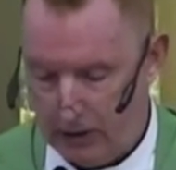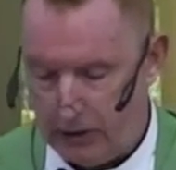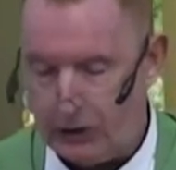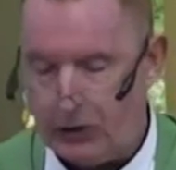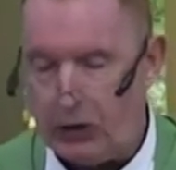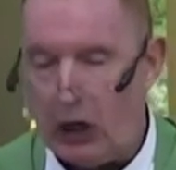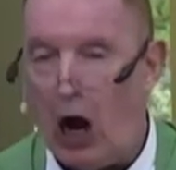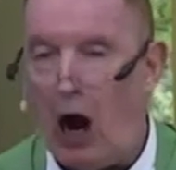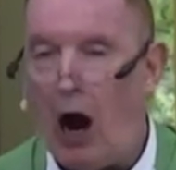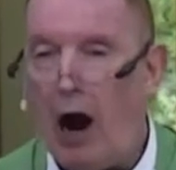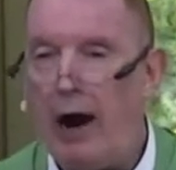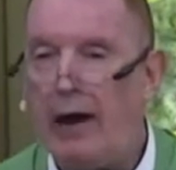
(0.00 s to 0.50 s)

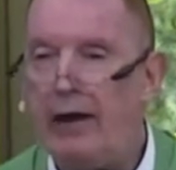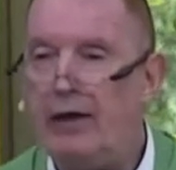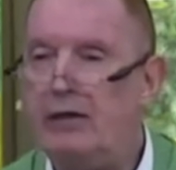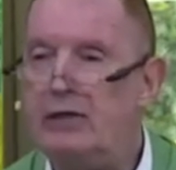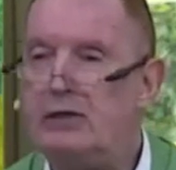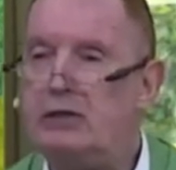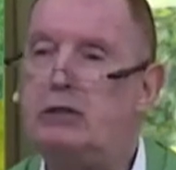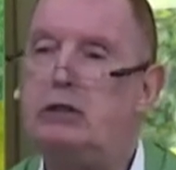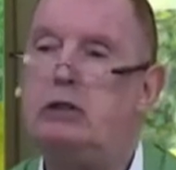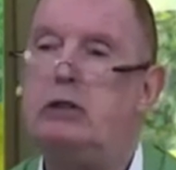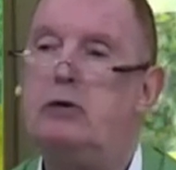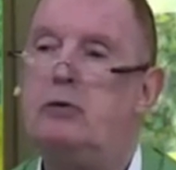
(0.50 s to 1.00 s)
God
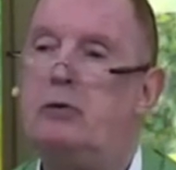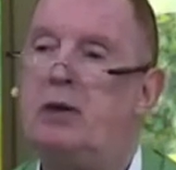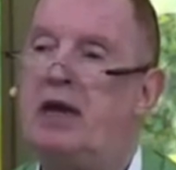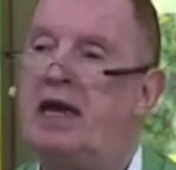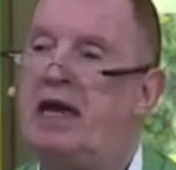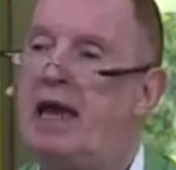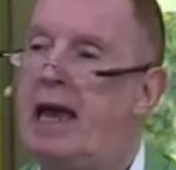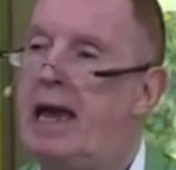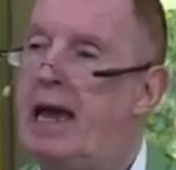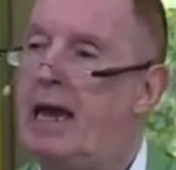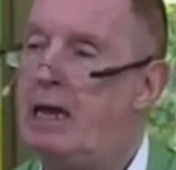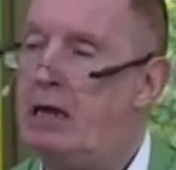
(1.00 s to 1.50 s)
is doing
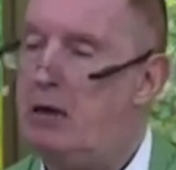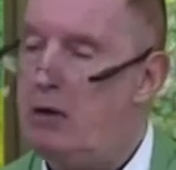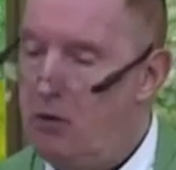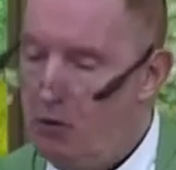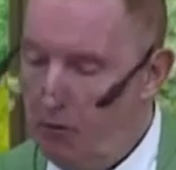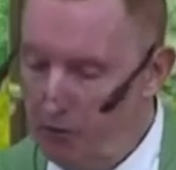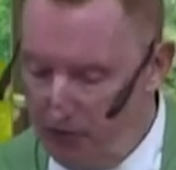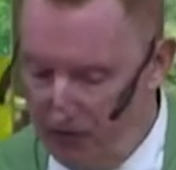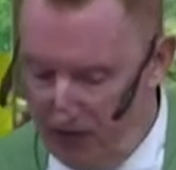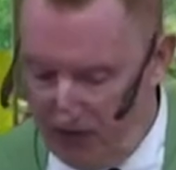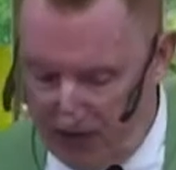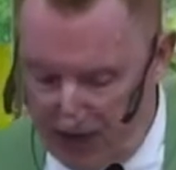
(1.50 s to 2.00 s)
a new
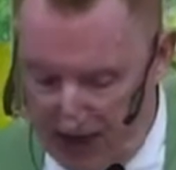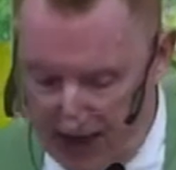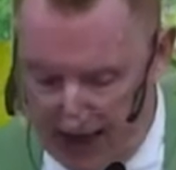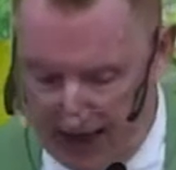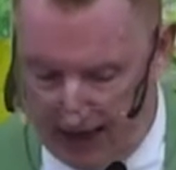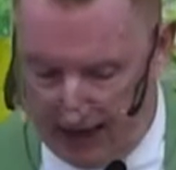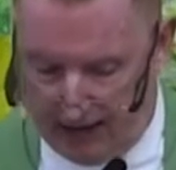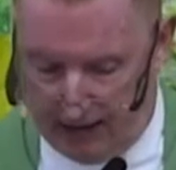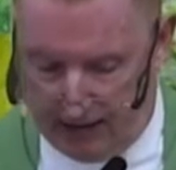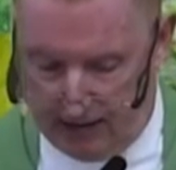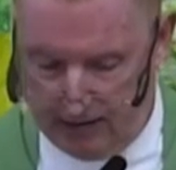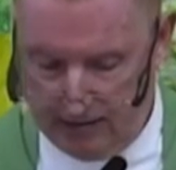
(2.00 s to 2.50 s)

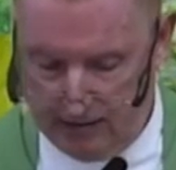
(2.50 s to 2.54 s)
thing.